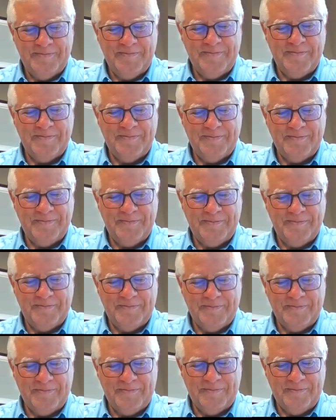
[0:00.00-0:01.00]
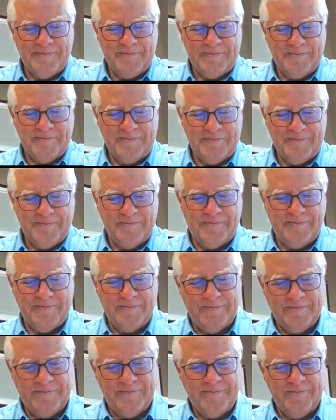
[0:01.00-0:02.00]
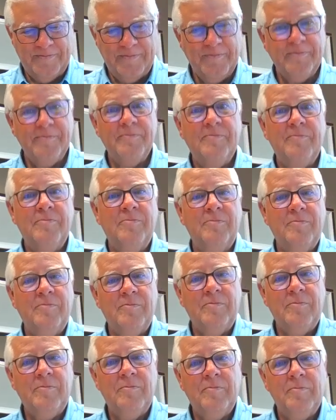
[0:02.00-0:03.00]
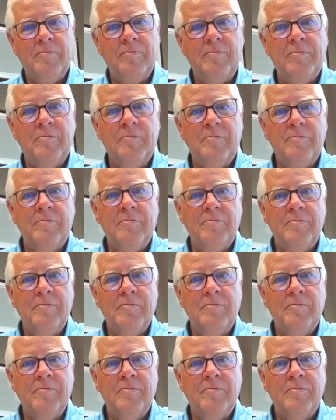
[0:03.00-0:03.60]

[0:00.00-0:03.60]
No words are spoken by the person on screen.